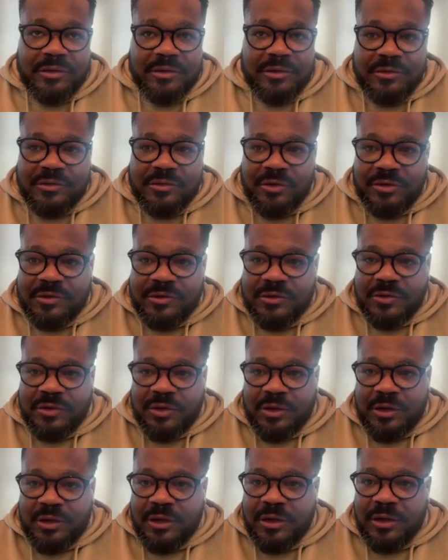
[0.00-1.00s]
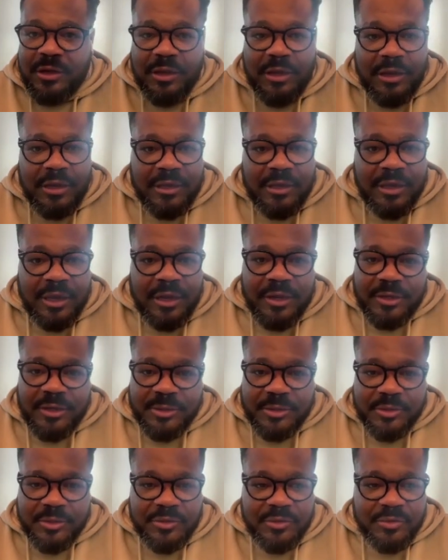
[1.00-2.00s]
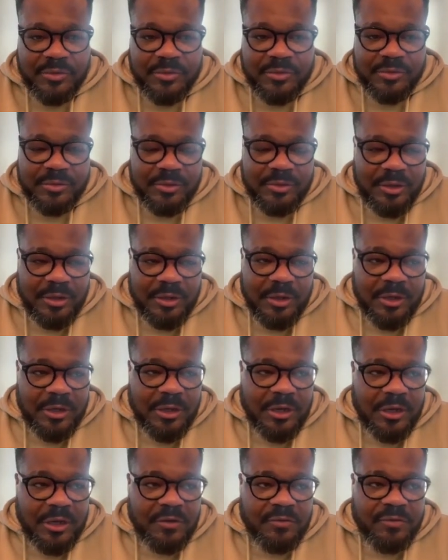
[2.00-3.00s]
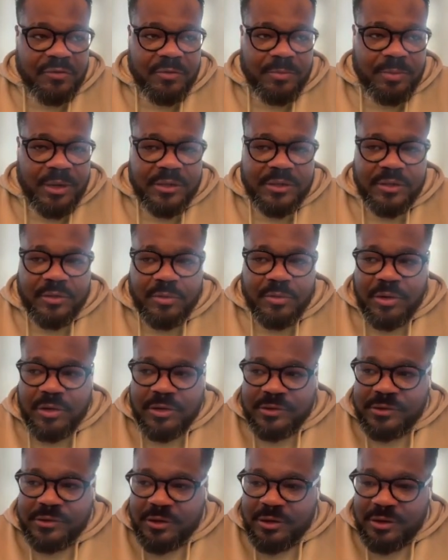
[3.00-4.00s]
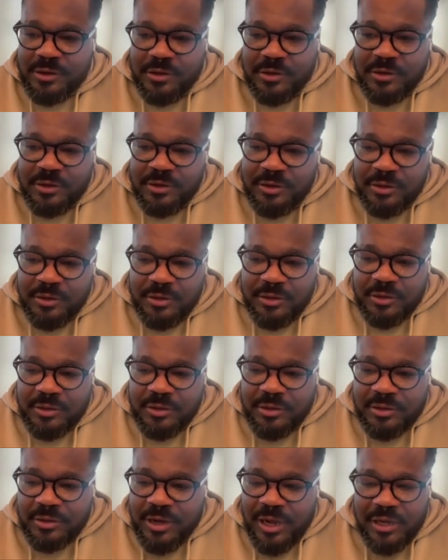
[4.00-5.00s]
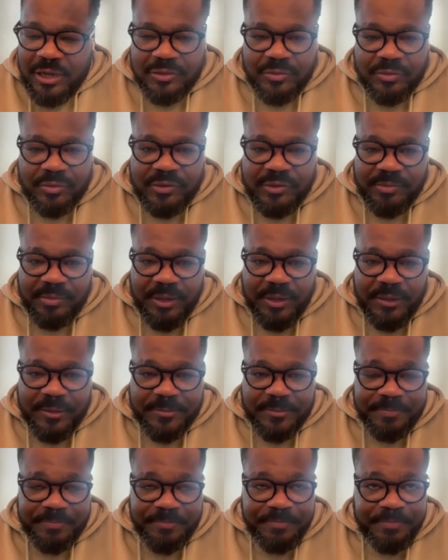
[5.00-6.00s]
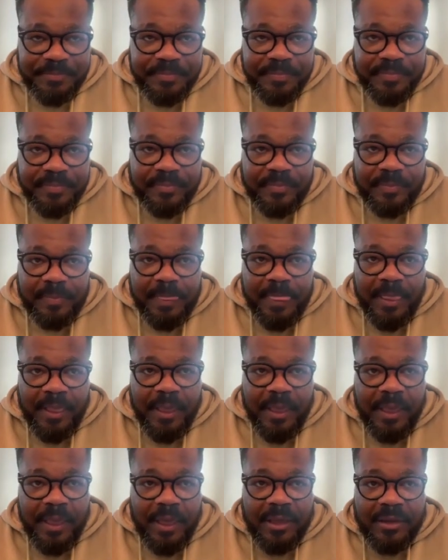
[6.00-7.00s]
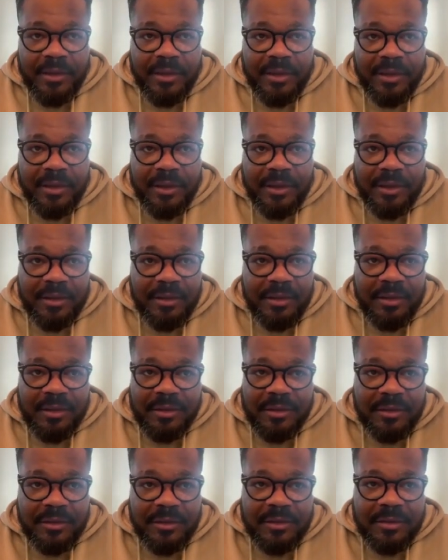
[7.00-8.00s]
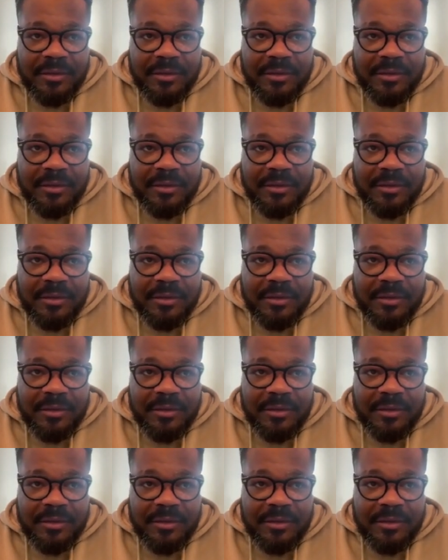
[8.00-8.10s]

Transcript: in the in the history, Yannick Jauzion. Everybody was uh, nice with me, and uh,